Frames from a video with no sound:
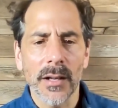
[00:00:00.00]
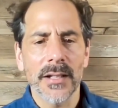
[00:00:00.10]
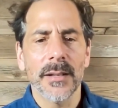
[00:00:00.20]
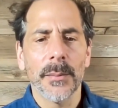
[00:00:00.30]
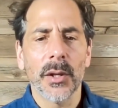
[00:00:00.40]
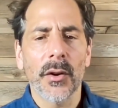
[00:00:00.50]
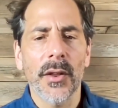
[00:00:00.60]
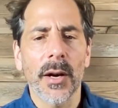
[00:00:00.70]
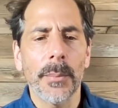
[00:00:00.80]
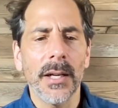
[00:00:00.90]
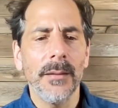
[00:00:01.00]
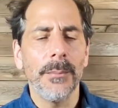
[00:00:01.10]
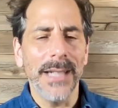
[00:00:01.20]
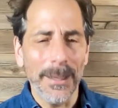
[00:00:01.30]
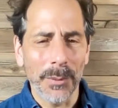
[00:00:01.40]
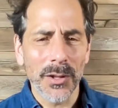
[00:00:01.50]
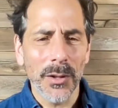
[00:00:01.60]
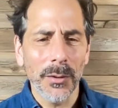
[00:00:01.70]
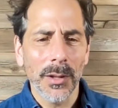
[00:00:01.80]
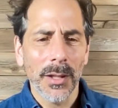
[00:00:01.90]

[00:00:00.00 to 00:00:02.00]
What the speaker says: in a similar therapy be able to?